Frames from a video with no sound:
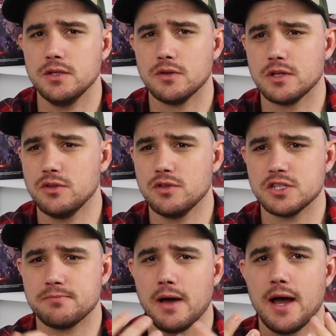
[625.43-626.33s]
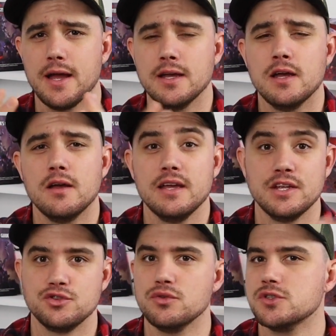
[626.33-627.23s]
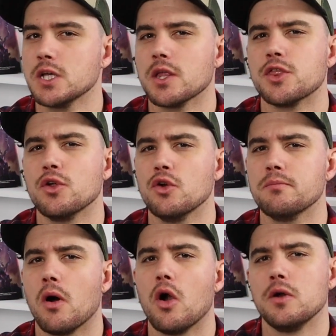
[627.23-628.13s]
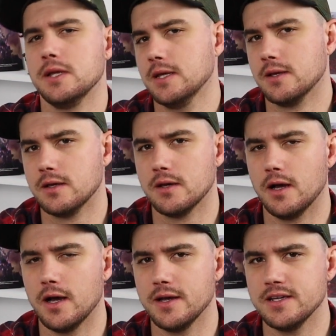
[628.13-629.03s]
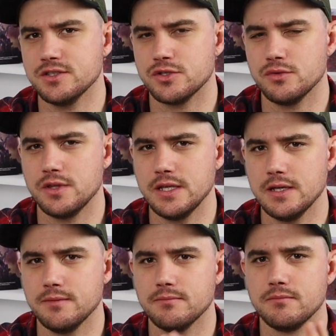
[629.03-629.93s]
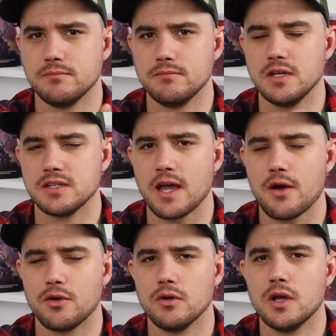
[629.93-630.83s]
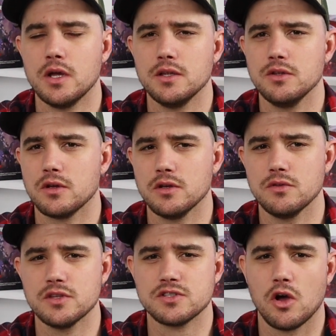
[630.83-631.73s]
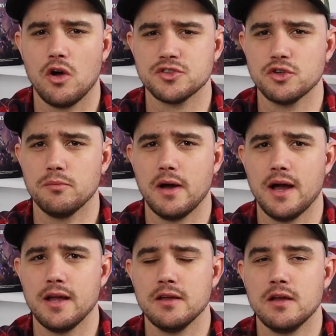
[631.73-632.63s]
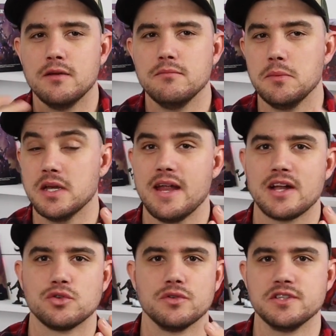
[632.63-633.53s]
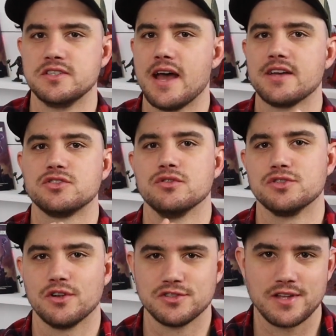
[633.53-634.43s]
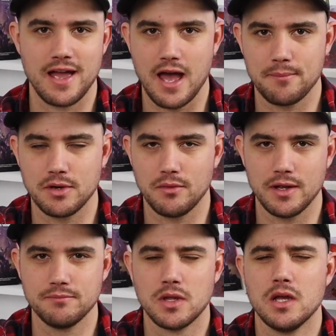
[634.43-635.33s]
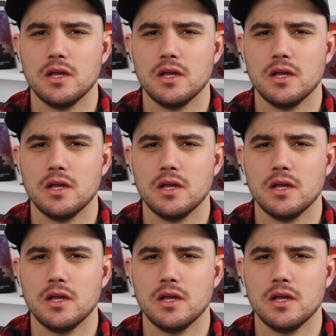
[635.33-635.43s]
You can do this by introducing a third party into the encounter. You can do this also by maybe a natural disaster starts to happen, right?